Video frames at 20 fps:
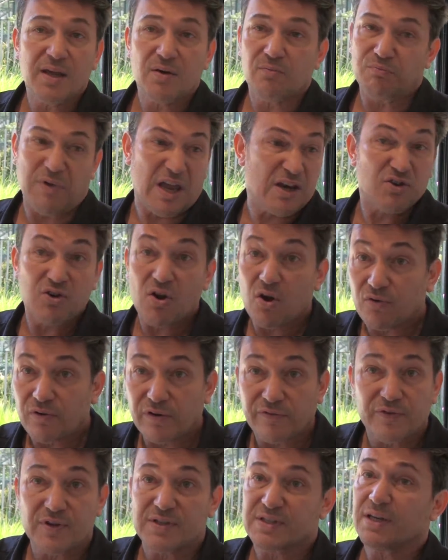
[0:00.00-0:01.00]

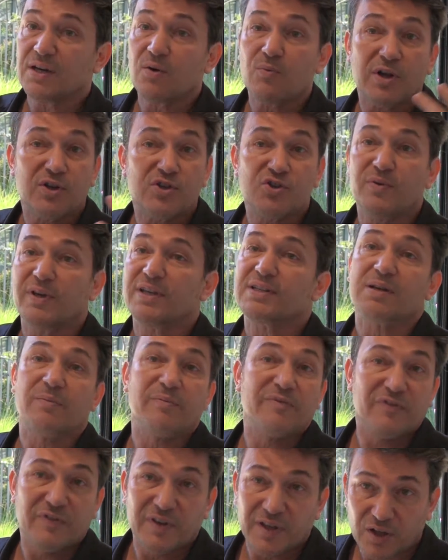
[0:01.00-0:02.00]
ethnographers, anyone doing
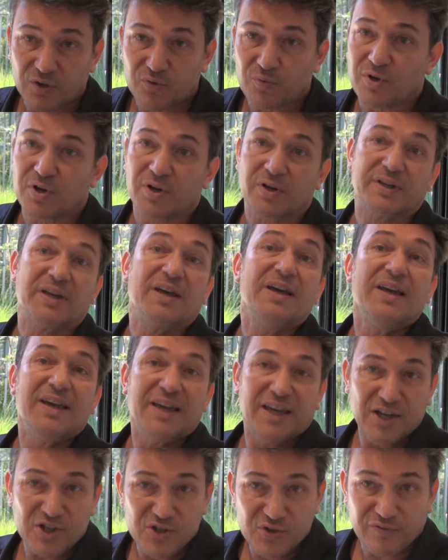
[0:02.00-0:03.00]
some field work,
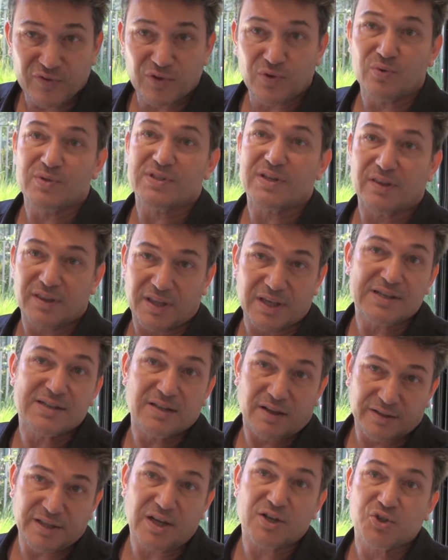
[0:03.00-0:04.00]
interviews and
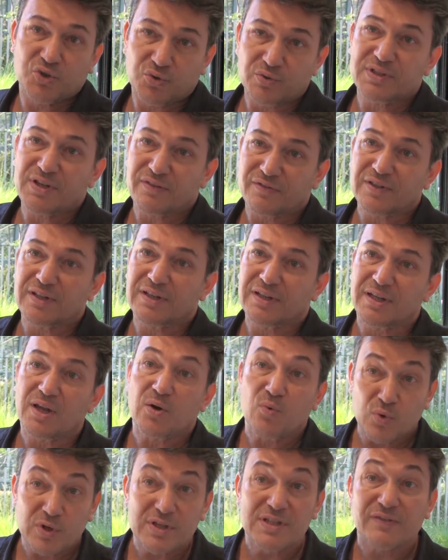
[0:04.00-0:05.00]
things like that should
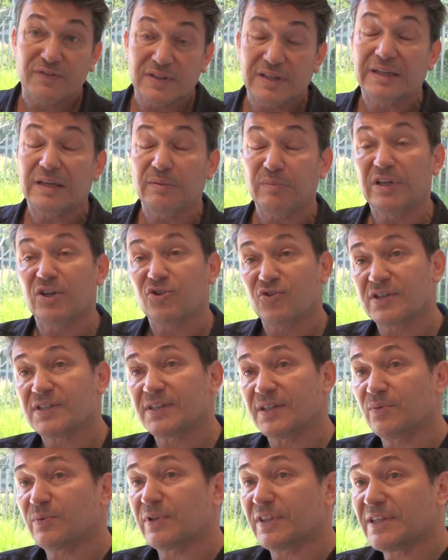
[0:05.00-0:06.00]
definitely and would definitely be
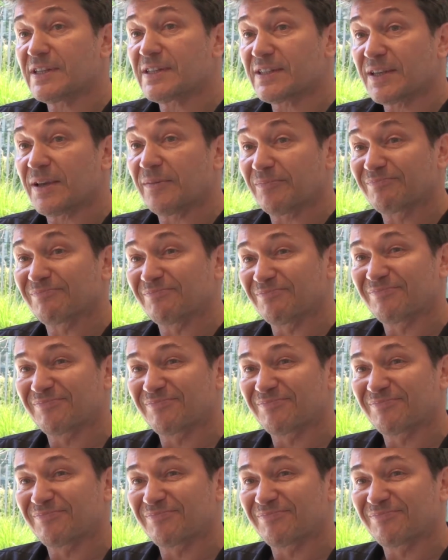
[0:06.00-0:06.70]
interested with this. Yeah.